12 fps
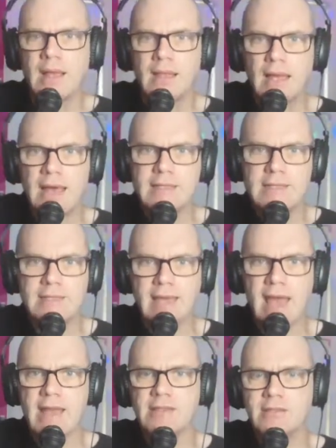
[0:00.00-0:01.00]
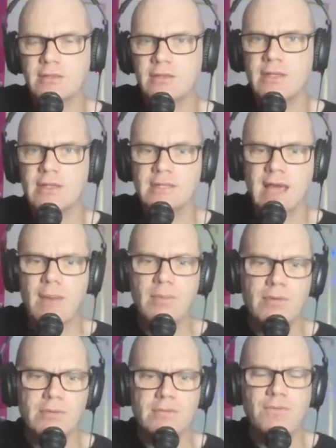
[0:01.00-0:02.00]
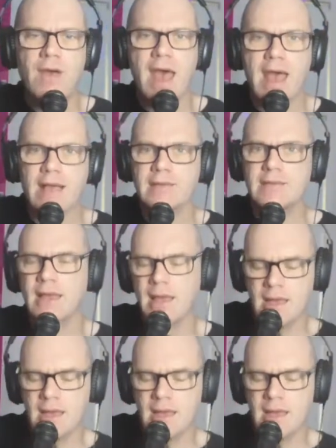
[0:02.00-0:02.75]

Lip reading: Let's dance to the doubles facts.